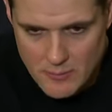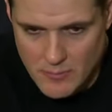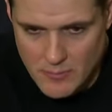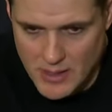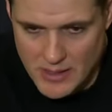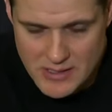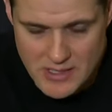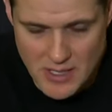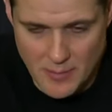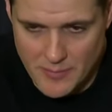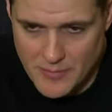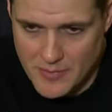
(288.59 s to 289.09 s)

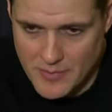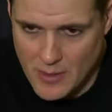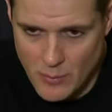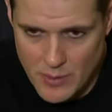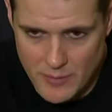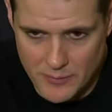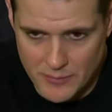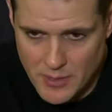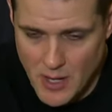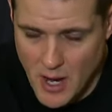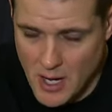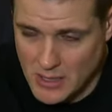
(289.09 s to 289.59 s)
It's something that
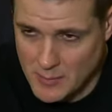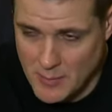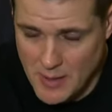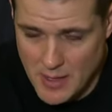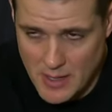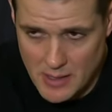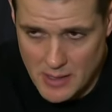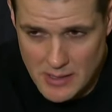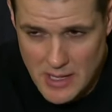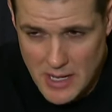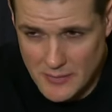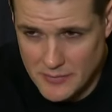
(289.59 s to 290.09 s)
we've talked
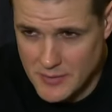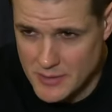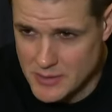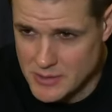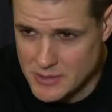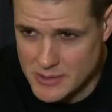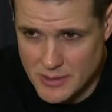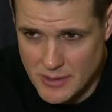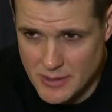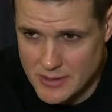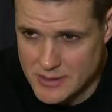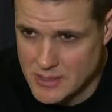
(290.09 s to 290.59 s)
about a lot
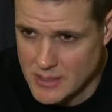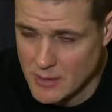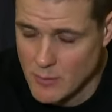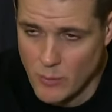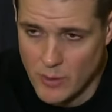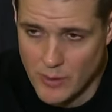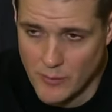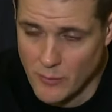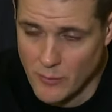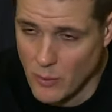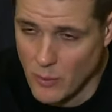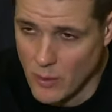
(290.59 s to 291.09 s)
this year. It's something
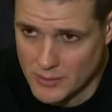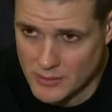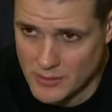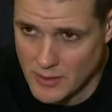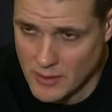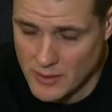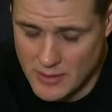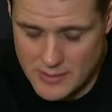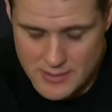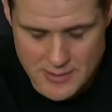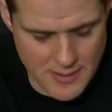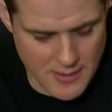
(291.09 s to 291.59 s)
we've worked
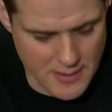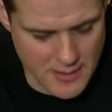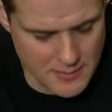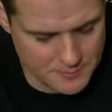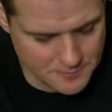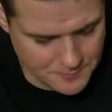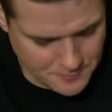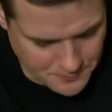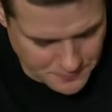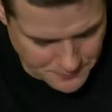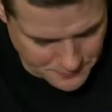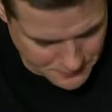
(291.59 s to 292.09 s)
on a
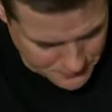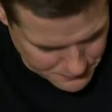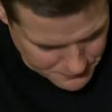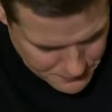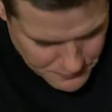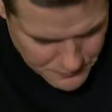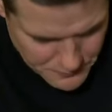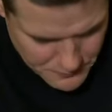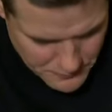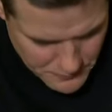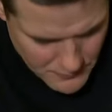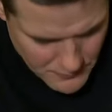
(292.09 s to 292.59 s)
ton.
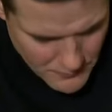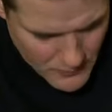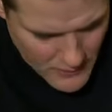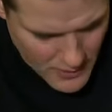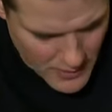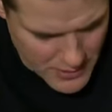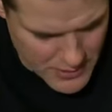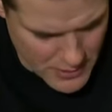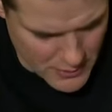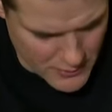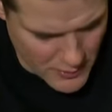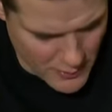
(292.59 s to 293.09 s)

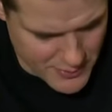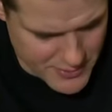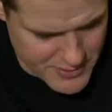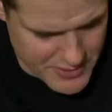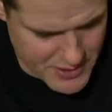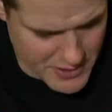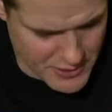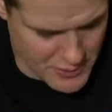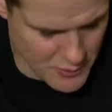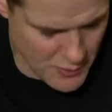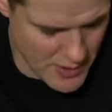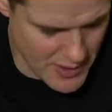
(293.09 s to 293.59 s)
You know, those
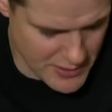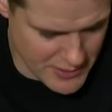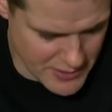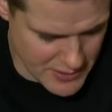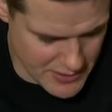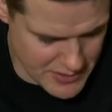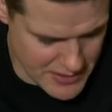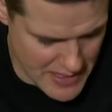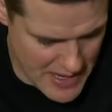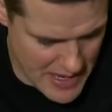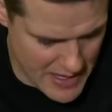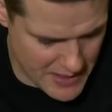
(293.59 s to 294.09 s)

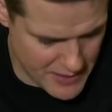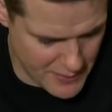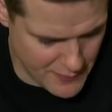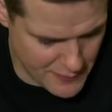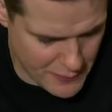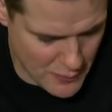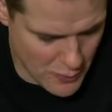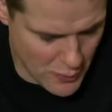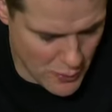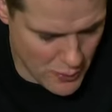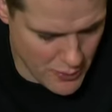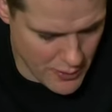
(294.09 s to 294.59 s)
situations, end
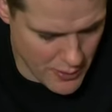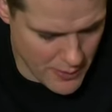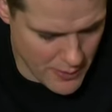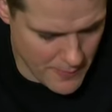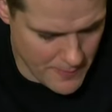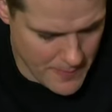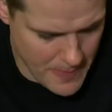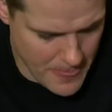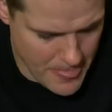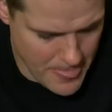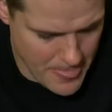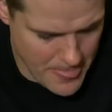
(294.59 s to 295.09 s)
of quarter,
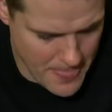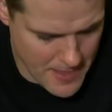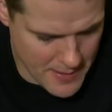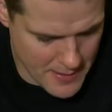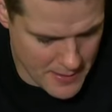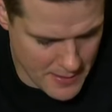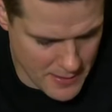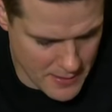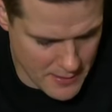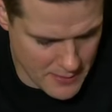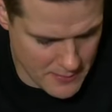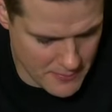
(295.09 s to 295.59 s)

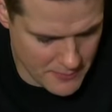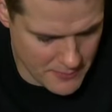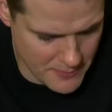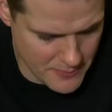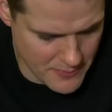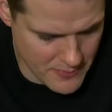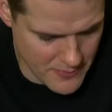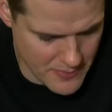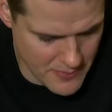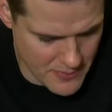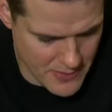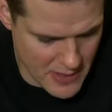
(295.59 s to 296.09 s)

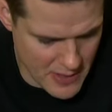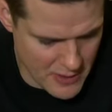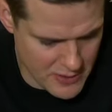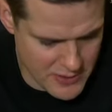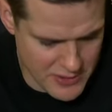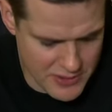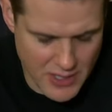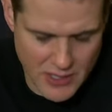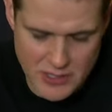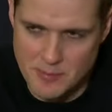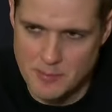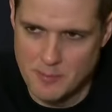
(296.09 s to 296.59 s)
they're
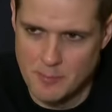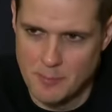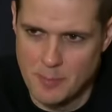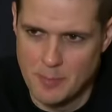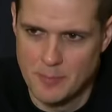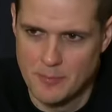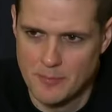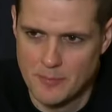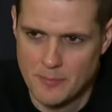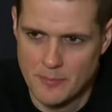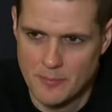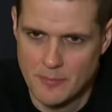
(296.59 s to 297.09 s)
such
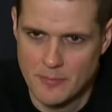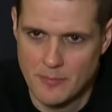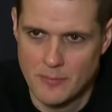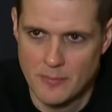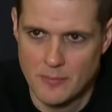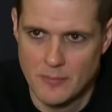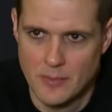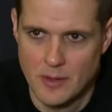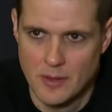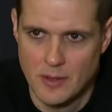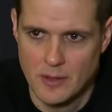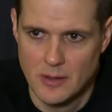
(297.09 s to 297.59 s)

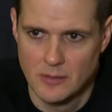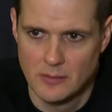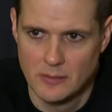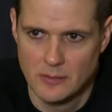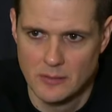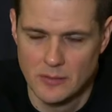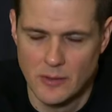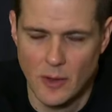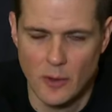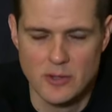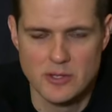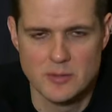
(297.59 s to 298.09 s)

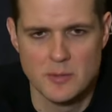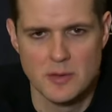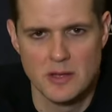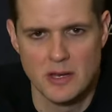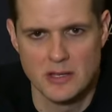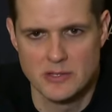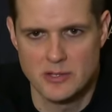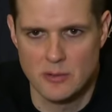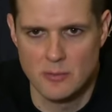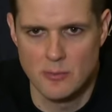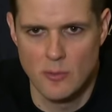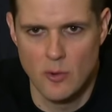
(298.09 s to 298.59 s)
those
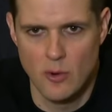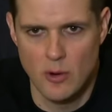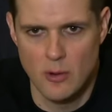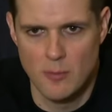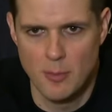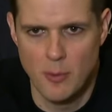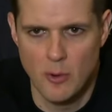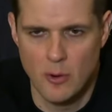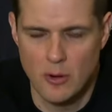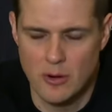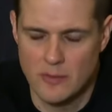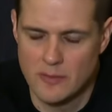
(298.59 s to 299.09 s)
minutes are more
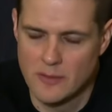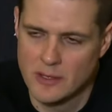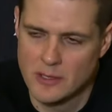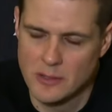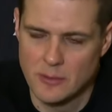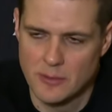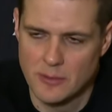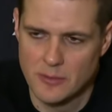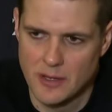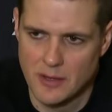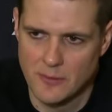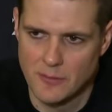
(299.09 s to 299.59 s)
important than
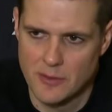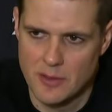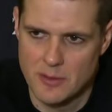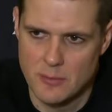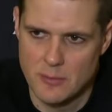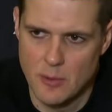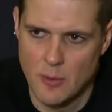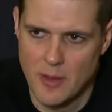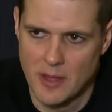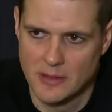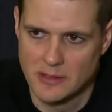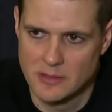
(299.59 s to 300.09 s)
you think for the
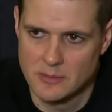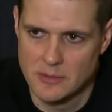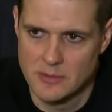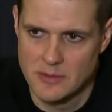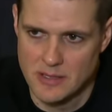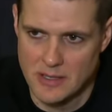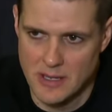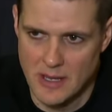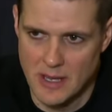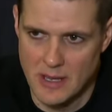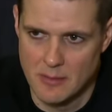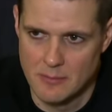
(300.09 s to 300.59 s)
momentum of
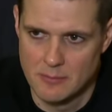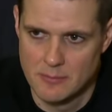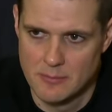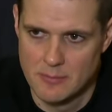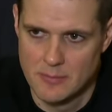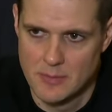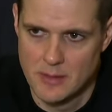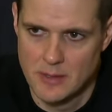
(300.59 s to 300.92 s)
the game.